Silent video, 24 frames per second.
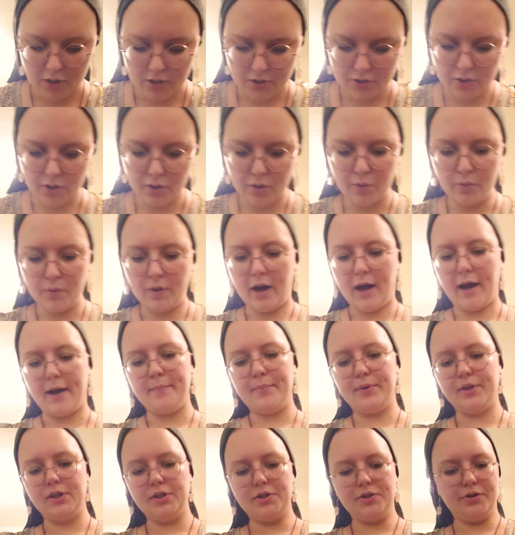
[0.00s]
So I
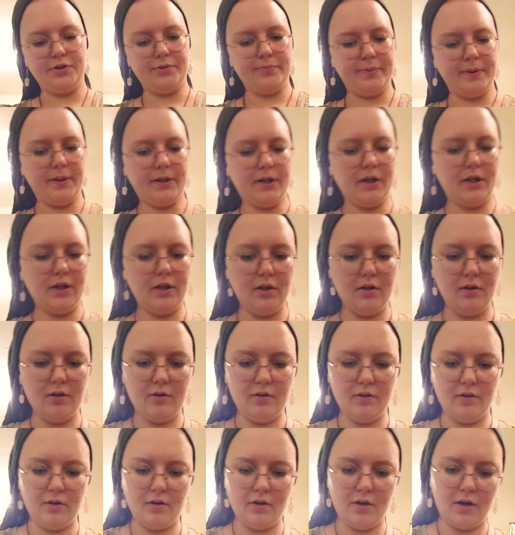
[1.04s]
put the toothpick in
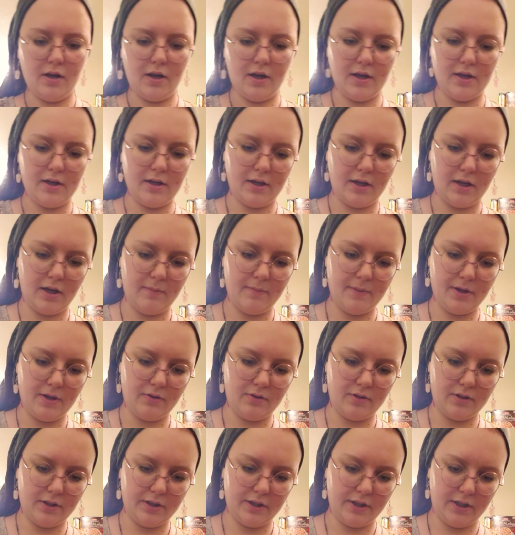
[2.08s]
and it came
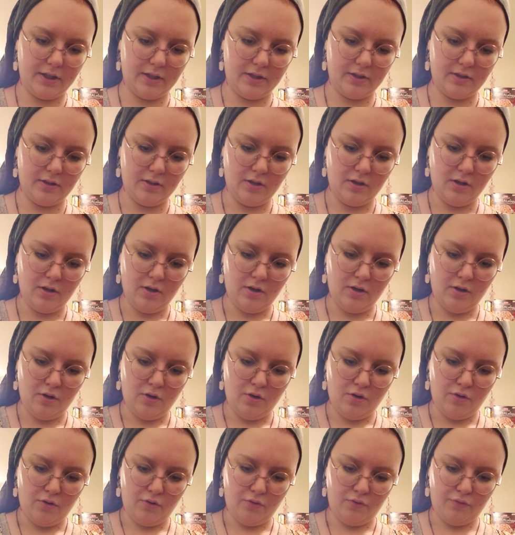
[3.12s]
out clean
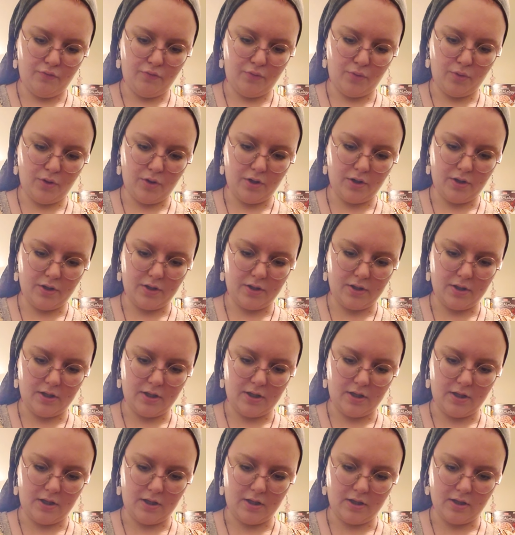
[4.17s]
for
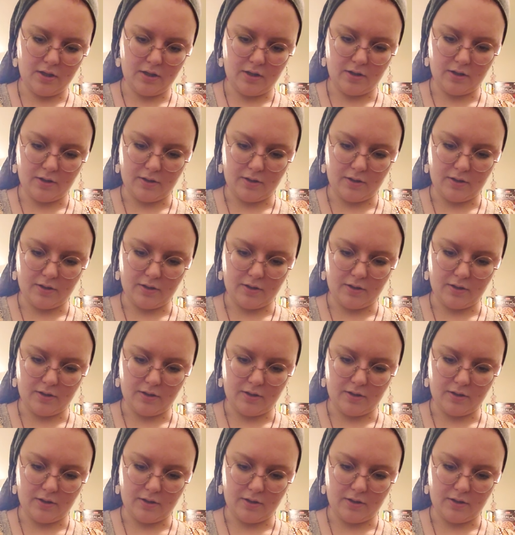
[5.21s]
the